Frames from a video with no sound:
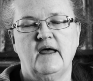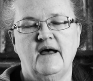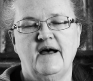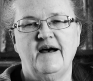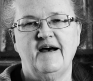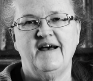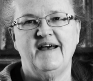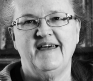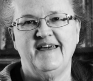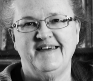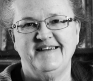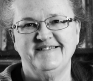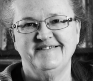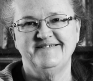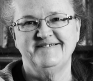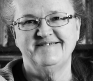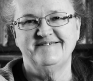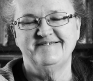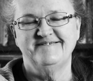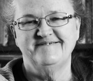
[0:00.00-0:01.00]
Hi.
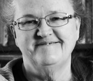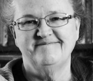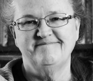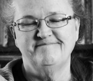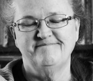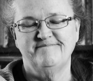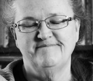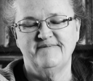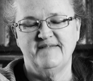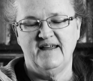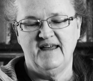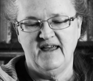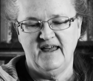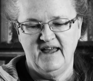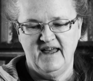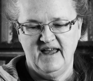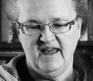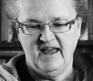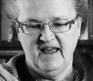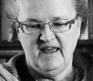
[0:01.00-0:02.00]

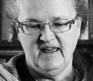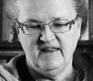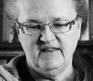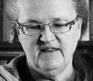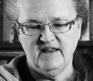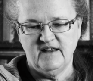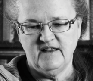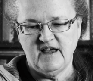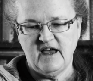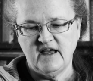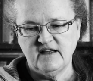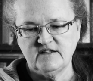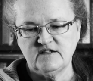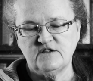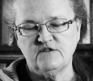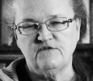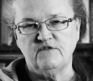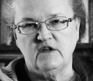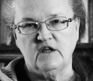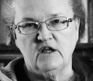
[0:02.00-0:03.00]
In the
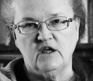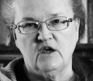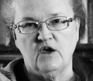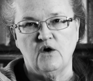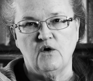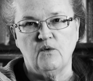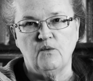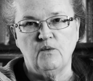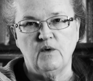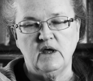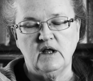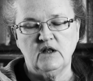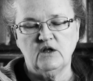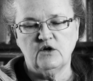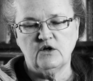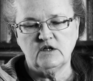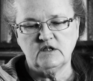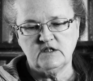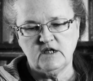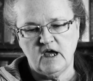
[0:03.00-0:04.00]
last video, we
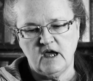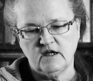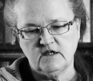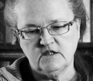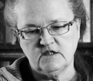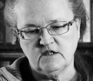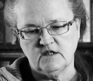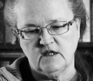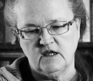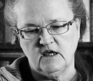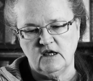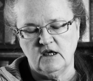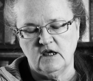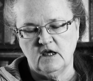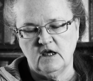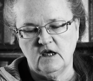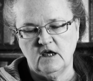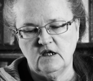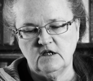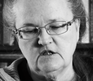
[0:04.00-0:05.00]
looked at
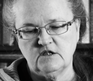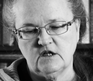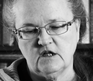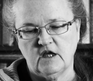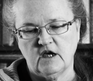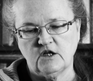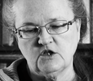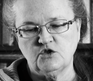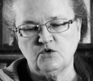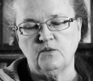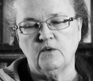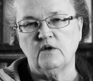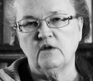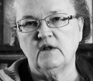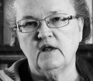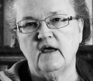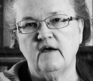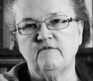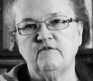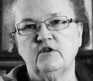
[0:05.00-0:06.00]
the intellectual
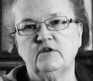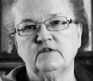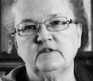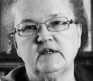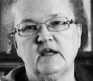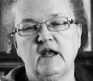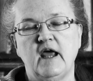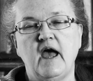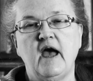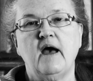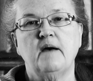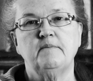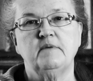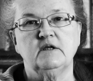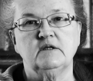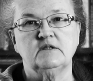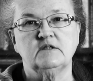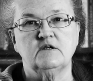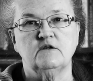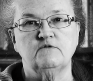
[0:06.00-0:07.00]
levels and
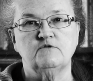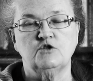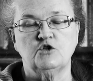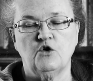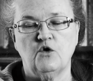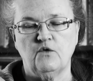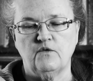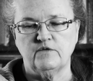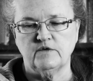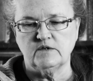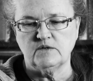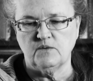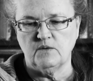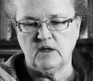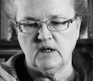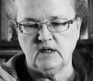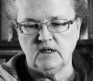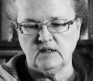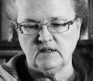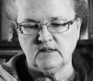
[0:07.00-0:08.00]
habits of Jehovah's
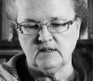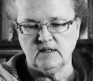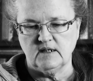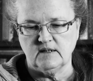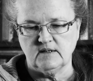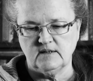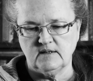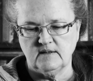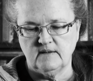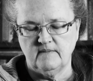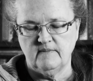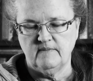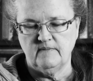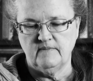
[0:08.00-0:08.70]
Witnesses.